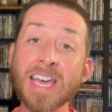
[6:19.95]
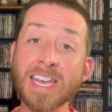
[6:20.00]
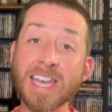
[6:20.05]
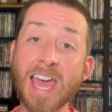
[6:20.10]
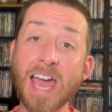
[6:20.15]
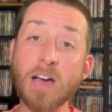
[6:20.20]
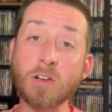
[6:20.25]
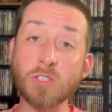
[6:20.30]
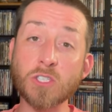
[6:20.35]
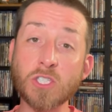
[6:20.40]

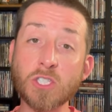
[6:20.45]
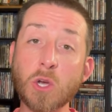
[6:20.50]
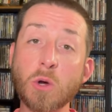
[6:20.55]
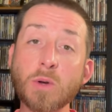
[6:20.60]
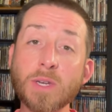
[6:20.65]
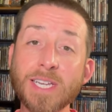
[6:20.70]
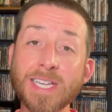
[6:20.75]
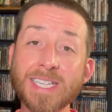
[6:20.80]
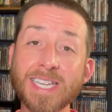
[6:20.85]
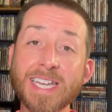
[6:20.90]
Now,
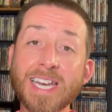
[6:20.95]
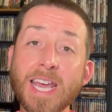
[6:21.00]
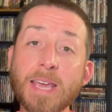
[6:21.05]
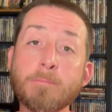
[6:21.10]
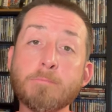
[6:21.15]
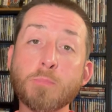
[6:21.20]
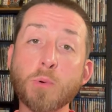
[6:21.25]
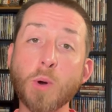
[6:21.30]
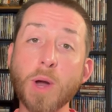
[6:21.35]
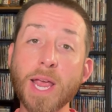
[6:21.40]
Sony did a
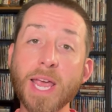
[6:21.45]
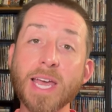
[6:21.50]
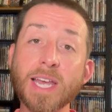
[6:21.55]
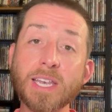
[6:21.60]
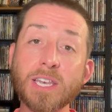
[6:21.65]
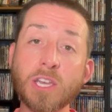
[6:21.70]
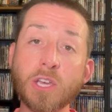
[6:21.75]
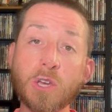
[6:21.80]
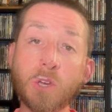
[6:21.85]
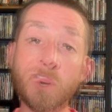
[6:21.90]

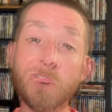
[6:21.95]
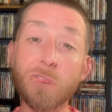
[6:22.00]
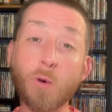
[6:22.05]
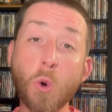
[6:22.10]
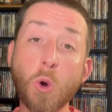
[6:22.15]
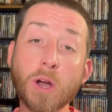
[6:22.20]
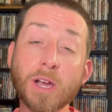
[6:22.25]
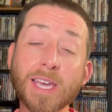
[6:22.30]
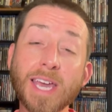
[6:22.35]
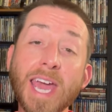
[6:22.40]
brand new
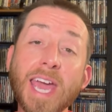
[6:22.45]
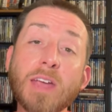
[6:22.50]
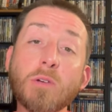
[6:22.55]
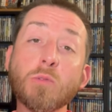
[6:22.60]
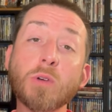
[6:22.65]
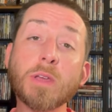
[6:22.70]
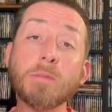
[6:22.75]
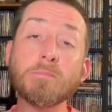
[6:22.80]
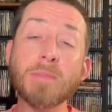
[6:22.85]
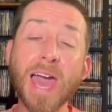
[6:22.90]
4K
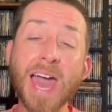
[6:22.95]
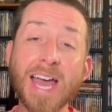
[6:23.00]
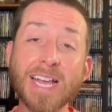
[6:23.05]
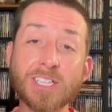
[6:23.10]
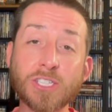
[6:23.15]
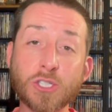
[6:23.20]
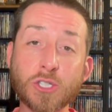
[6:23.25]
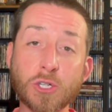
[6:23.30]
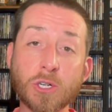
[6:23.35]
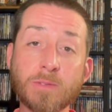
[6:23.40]

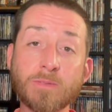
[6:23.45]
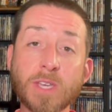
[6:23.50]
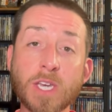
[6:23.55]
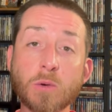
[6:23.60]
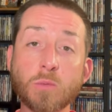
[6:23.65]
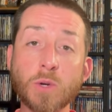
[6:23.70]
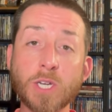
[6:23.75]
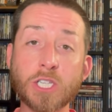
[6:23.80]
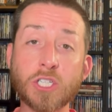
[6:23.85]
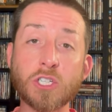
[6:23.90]
remaster of
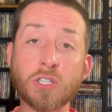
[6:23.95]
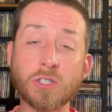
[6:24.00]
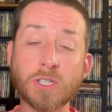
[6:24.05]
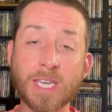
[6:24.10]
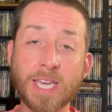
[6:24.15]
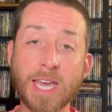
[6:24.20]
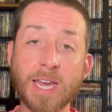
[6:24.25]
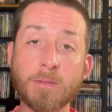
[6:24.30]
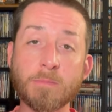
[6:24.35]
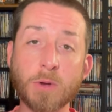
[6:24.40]
the original
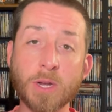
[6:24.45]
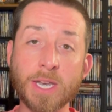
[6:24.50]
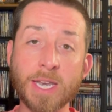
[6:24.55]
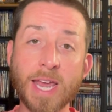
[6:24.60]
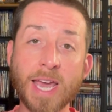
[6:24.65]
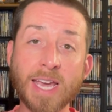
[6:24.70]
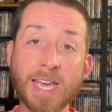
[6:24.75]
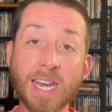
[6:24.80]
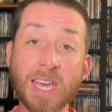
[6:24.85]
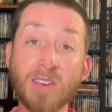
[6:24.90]
camera
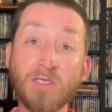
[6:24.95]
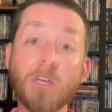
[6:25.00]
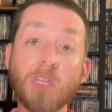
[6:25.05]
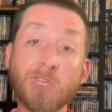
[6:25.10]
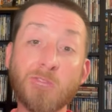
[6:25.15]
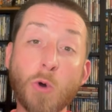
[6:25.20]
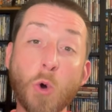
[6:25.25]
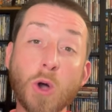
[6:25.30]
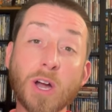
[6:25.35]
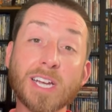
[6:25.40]
negative
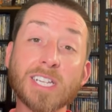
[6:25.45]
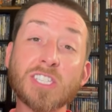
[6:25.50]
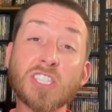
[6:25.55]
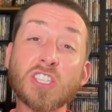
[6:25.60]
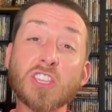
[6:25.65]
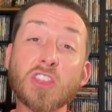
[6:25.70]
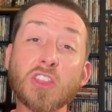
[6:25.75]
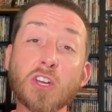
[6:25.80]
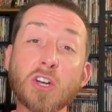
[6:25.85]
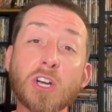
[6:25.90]
for
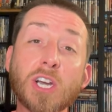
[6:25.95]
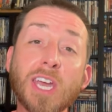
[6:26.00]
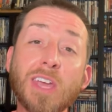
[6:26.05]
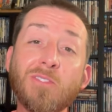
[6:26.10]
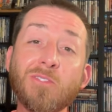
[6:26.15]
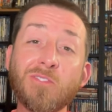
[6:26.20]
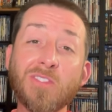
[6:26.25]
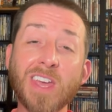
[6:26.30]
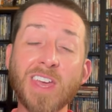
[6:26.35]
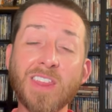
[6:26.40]
its
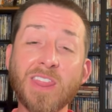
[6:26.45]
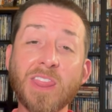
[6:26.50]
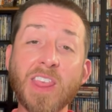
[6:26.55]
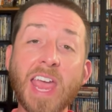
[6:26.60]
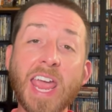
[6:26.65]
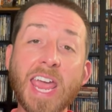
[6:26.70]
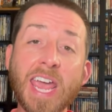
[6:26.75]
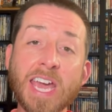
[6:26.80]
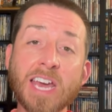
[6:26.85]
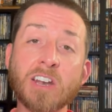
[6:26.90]
35th
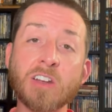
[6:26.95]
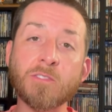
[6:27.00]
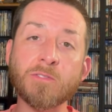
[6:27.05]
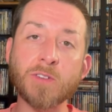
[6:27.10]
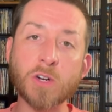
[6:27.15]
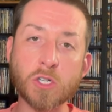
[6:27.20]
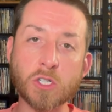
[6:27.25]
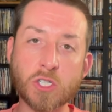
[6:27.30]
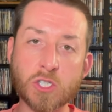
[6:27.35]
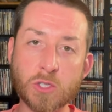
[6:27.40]

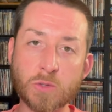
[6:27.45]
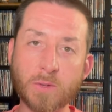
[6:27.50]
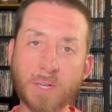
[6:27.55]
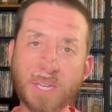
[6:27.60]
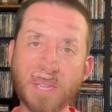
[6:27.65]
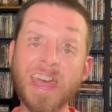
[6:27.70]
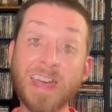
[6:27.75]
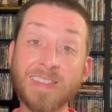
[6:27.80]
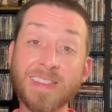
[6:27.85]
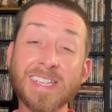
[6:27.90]

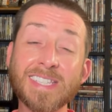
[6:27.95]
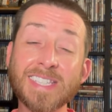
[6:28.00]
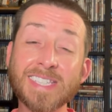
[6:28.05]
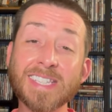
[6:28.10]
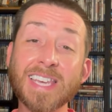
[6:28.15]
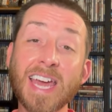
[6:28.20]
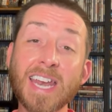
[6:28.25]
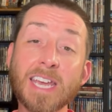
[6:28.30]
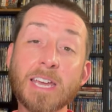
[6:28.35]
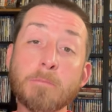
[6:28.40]
anniversary. And this is
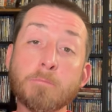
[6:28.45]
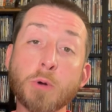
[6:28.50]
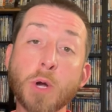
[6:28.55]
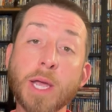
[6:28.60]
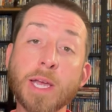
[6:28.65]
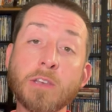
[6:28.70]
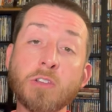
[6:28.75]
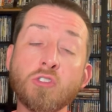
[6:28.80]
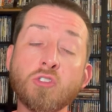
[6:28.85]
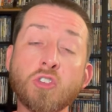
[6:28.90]
getting a
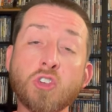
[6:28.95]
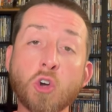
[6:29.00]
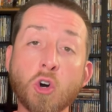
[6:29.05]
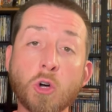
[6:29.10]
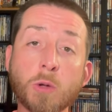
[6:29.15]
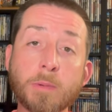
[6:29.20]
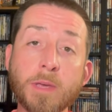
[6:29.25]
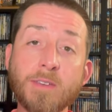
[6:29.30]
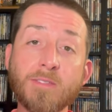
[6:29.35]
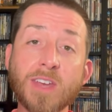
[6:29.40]
brand new
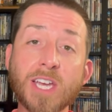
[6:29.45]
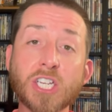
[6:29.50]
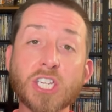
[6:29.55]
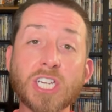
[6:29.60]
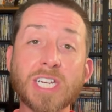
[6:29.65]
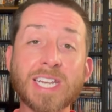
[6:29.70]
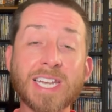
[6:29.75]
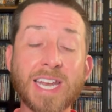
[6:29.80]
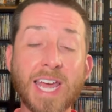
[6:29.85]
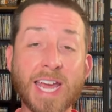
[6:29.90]
Dolby
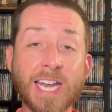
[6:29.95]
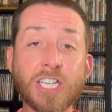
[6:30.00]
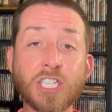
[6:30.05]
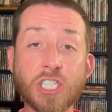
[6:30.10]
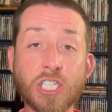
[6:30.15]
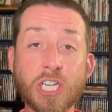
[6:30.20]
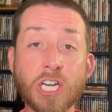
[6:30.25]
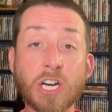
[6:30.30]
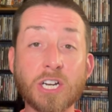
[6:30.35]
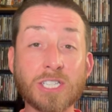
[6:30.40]
Vision and
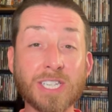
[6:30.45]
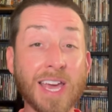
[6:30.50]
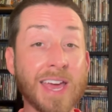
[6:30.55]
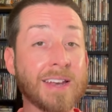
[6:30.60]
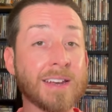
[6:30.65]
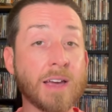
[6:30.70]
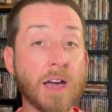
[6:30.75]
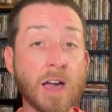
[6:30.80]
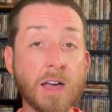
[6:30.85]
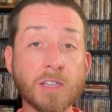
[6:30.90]

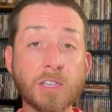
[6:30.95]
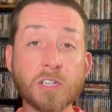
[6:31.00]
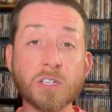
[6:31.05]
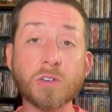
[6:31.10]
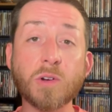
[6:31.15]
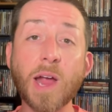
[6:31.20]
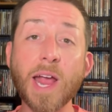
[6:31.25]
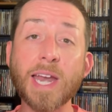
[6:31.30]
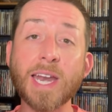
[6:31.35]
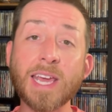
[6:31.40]
HDR10 color
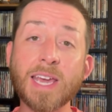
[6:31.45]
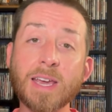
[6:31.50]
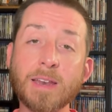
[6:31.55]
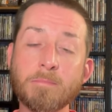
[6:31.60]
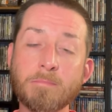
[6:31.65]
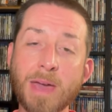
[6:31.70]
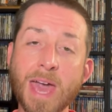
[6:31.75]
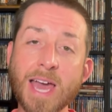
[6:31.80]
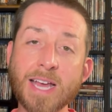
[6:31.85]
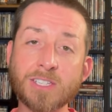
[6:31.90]
grading
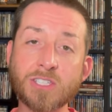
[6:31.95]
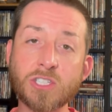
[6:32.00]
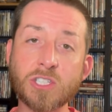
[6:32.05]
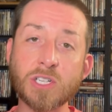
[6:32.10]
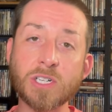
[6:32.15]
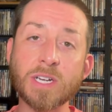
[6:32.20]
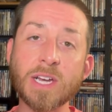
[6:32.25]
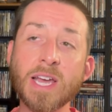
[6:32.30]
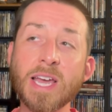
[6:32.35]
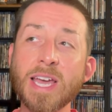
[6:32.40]
and
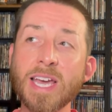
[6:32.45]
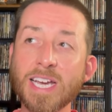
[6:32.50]
master.